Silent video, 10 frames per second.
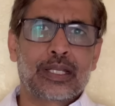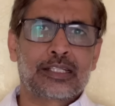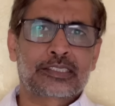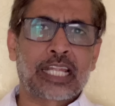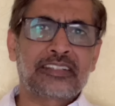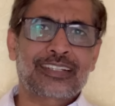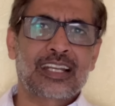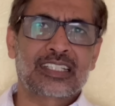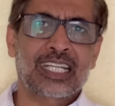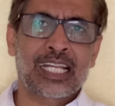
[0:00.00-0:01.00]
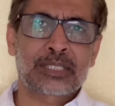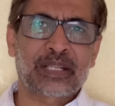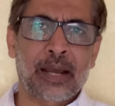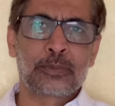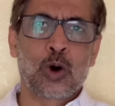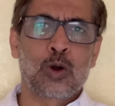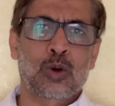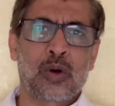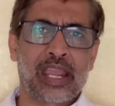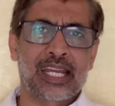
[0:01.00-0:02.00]
Central London has become
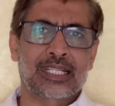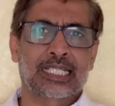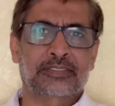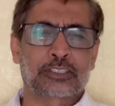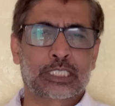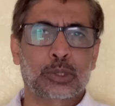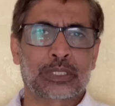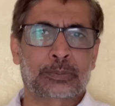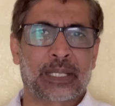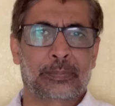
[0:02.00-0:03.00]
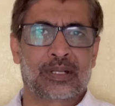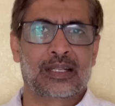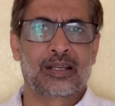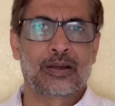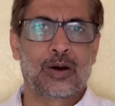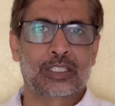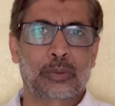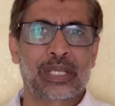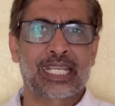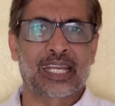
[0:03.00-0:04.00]
no-go areas for Jewish people on the
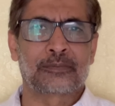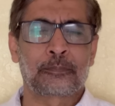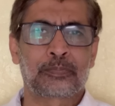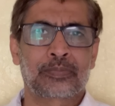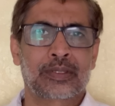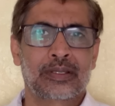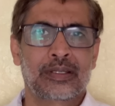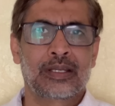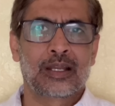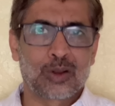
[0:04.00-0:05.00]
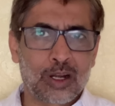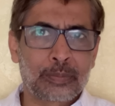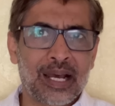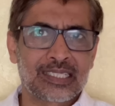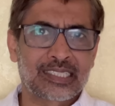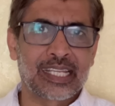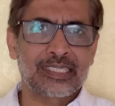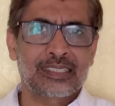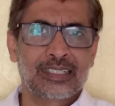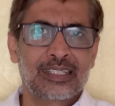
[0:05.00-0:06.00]
weekend. Lord Mann
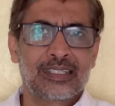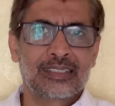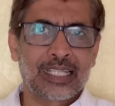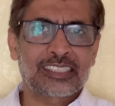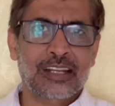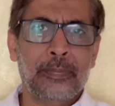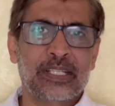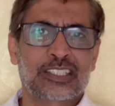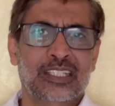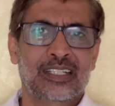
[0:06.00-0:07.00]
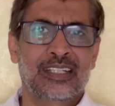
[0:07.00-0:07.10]
says, that's rubbish.